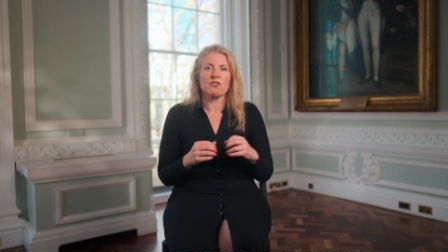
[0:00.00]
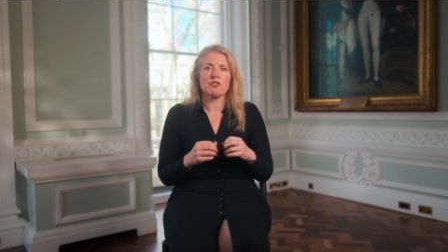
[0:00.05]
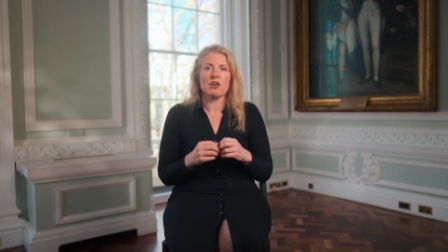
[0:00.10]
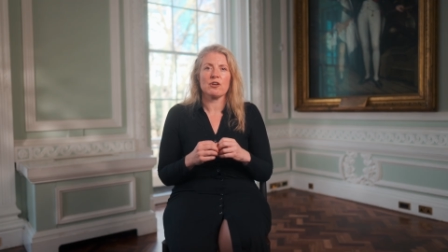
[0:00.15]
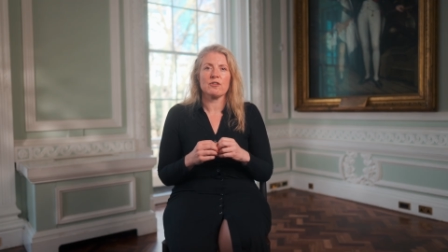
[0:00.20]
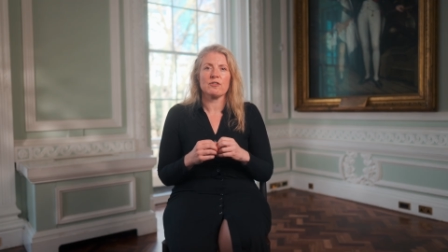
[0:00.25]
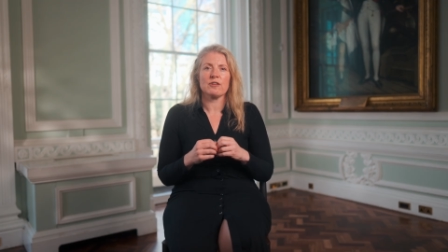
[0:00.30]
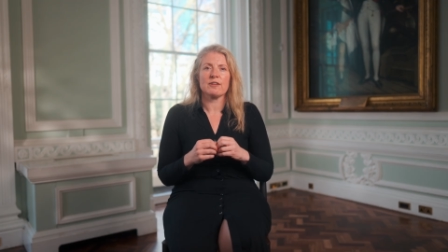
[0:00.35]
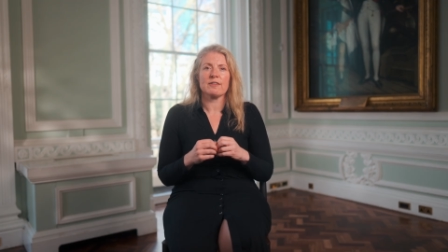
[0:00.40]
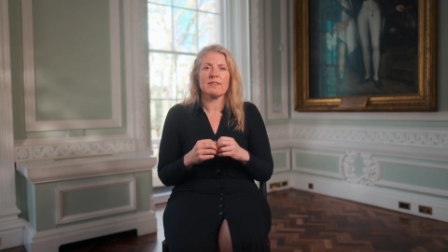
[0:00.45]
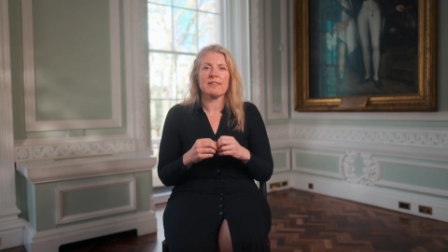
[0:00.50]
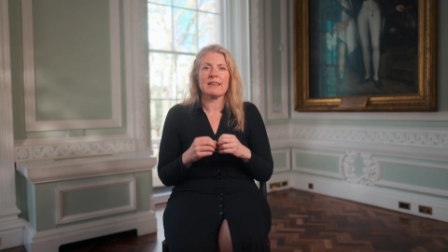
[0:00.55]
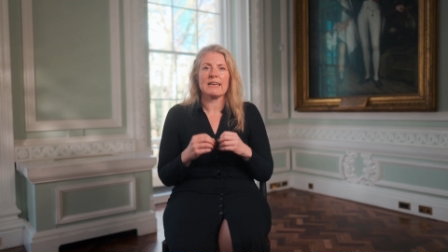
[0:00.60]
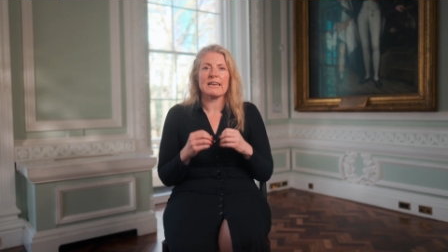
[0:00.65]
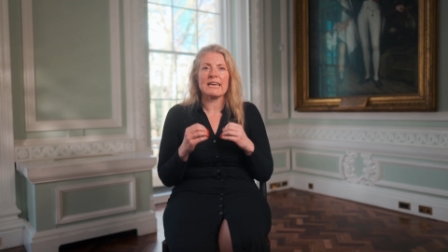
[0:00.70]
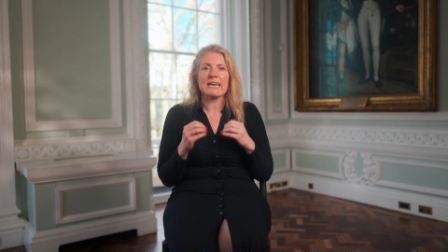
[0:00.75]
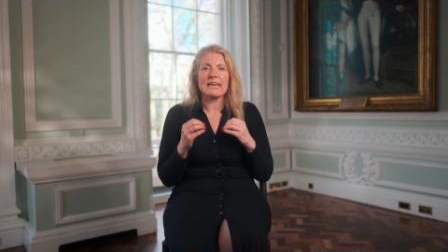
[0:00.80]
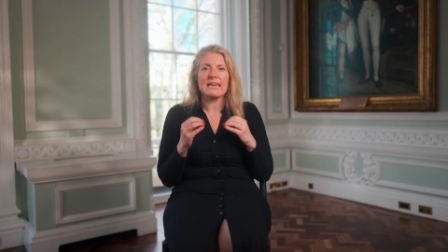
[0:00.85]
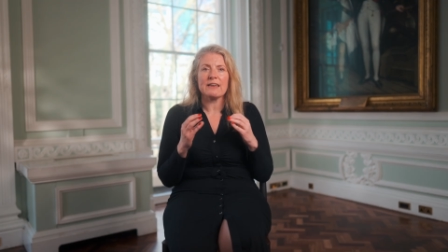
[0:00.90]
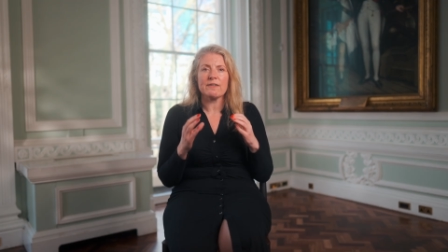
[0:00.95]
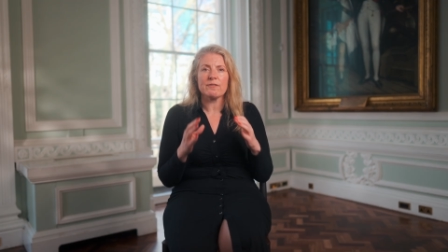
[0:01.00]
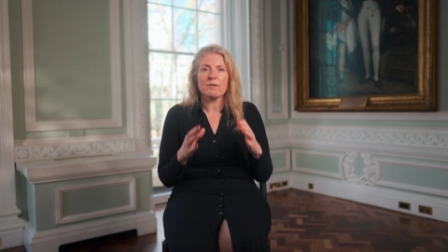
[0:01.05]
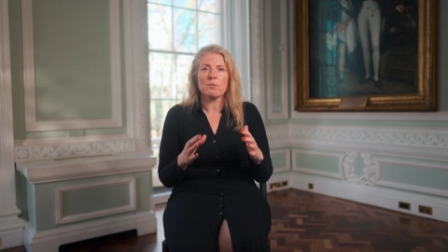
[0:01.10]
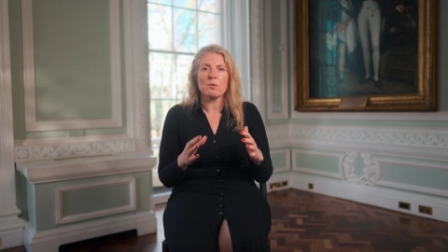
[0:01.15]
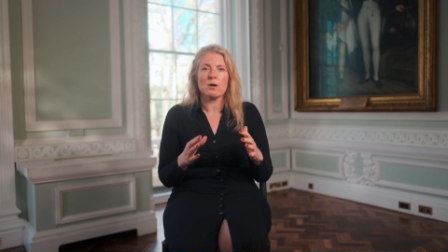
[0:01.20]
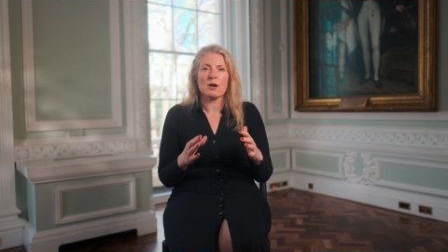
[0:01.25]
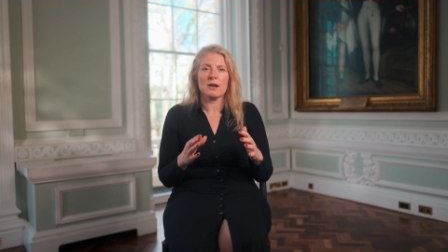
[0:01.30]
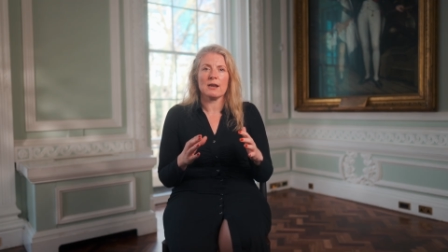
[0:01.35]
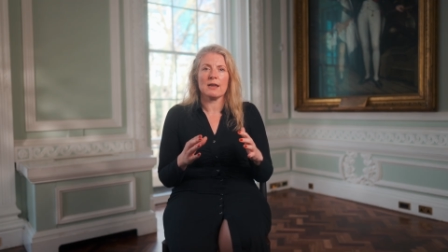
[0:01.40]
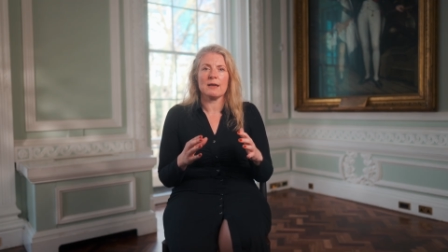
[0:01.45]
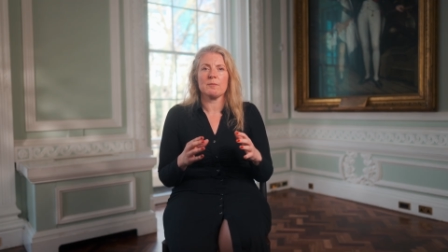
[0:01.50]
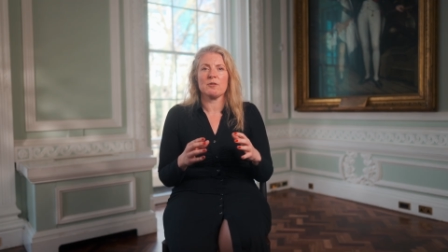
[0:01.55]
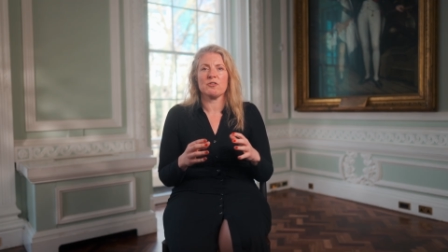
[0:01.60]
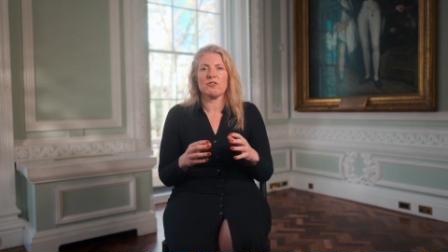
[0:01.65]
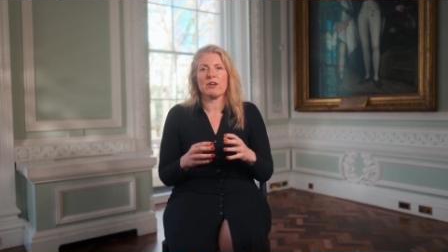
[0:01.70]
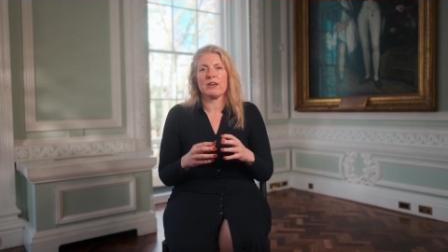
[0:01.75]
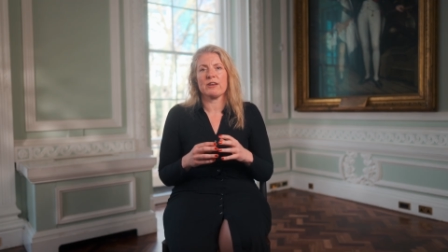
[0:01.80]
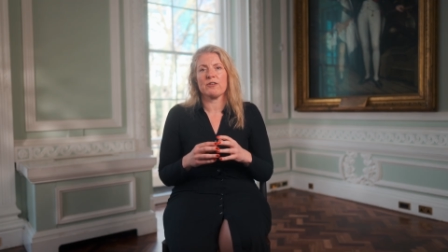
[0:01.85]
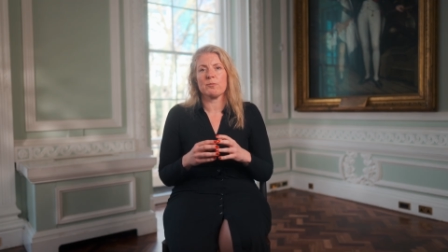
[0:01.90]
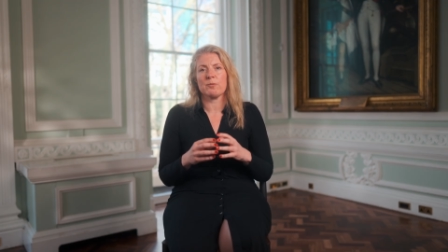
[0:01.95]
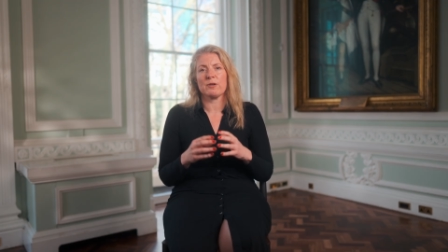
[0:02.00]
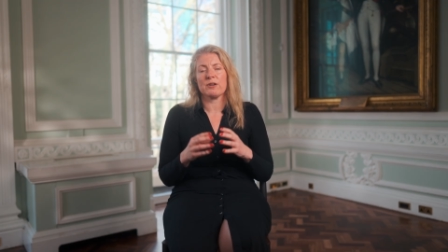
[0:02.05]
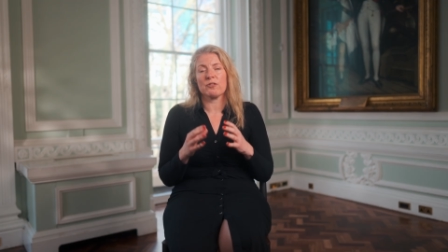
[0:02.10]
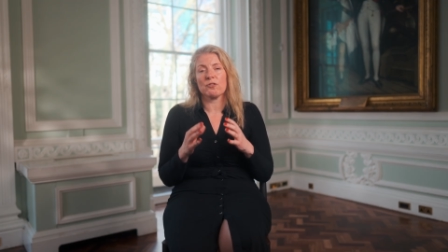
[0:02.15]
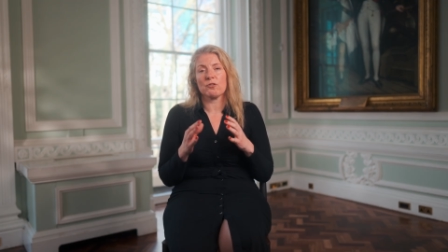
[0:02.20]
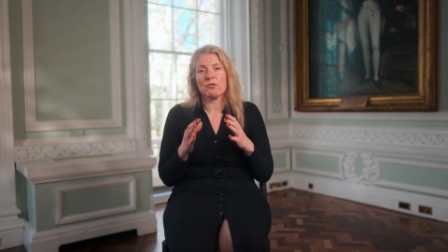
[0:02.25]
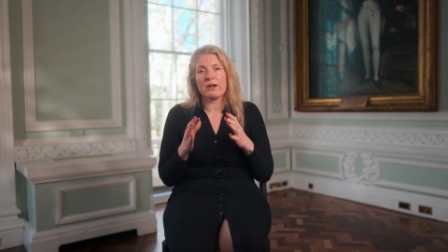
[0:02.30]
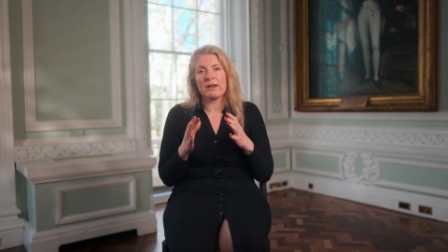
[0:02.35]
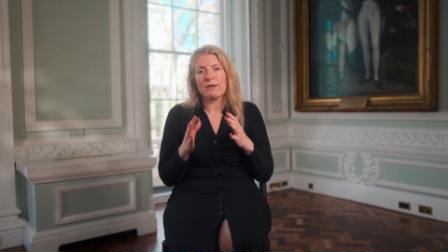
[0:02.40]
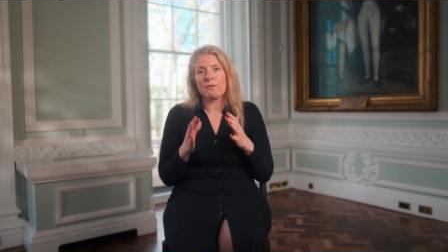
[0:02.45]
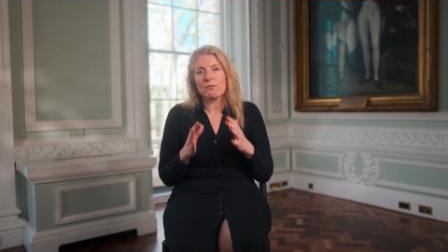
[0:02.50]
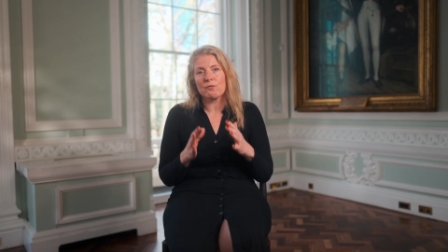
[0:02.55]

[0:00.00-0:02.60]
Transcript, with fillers: shows us that even while climate change brings great